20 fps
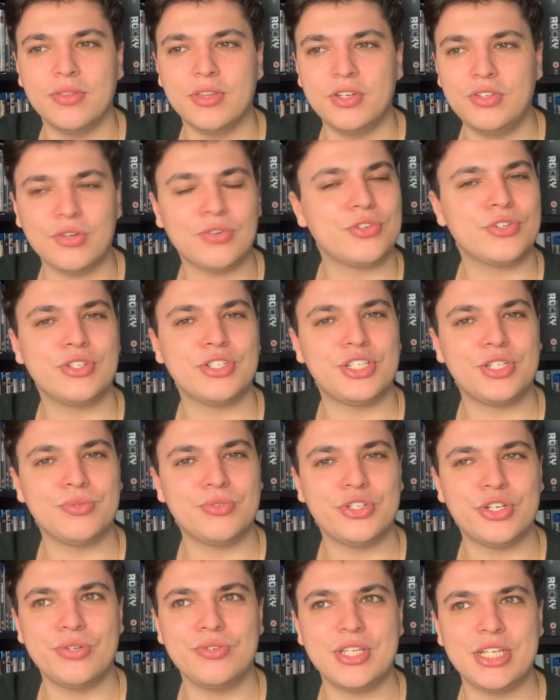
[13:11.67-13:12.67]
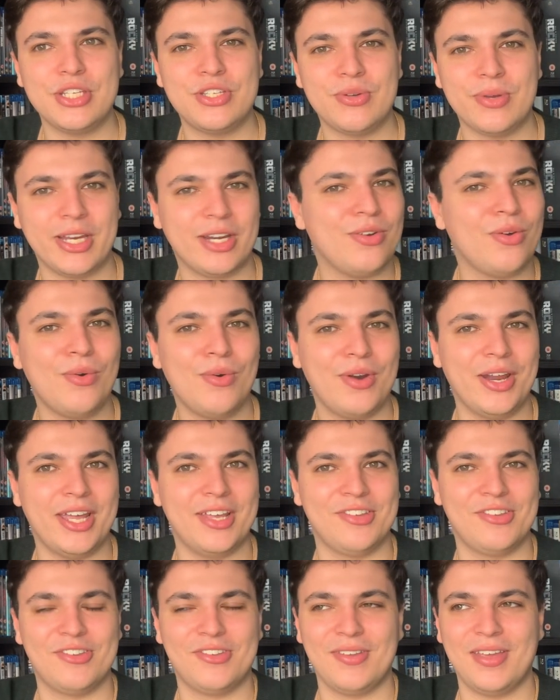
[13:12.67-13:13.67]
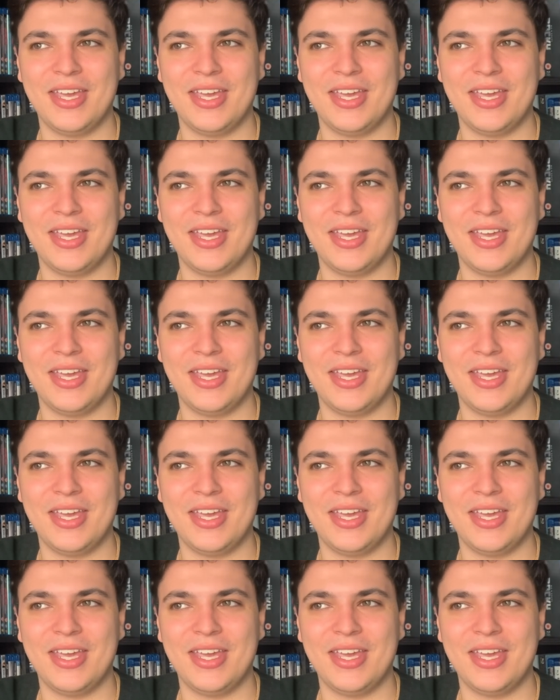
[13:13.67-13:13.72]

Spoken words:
The Doctor is still choosing to ignore this.